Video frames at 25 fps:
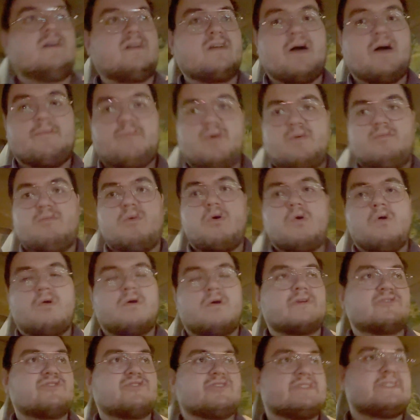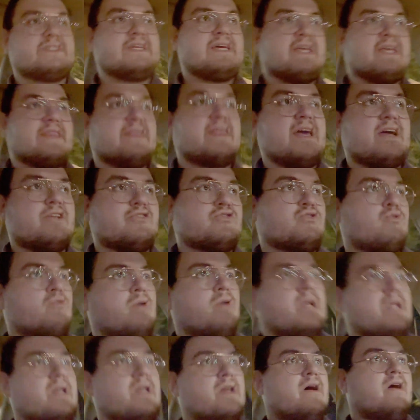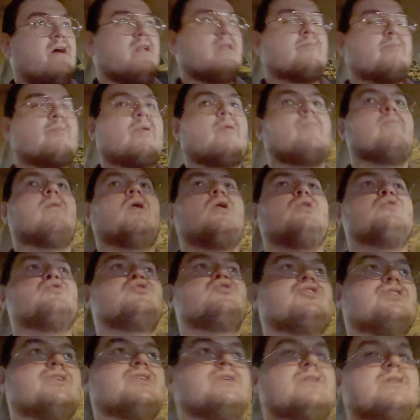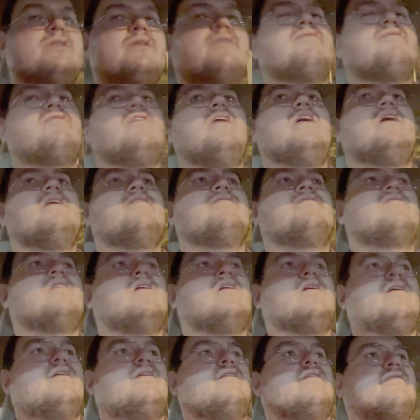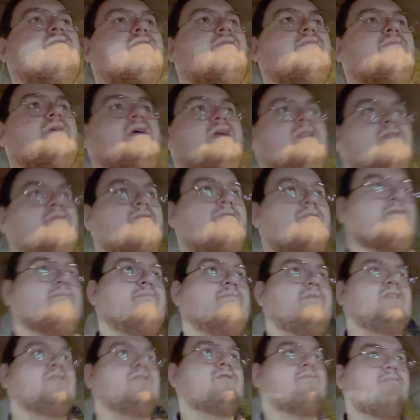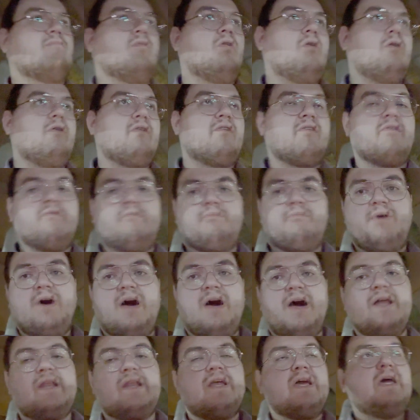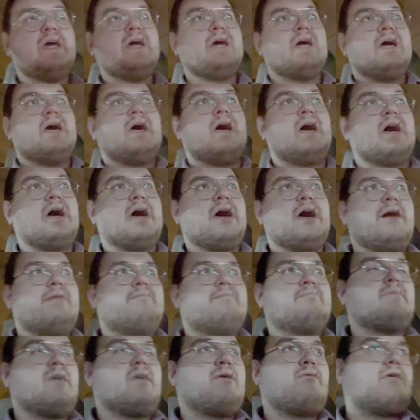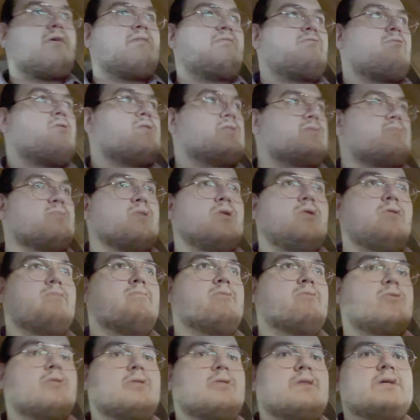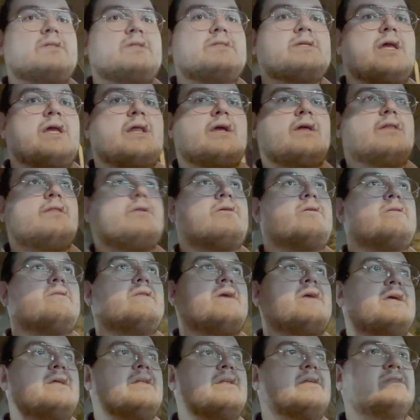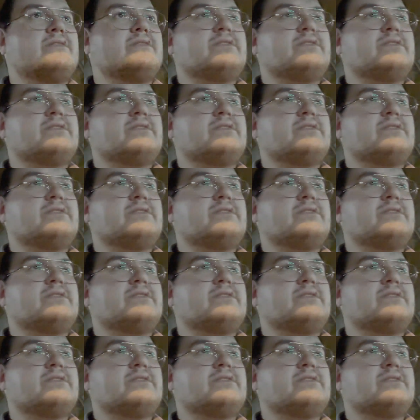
couple more just to hit that $20 promotion. The $5 remainder would be tomorrow. But uh, my wife wants me home early. It's getting a little late. It's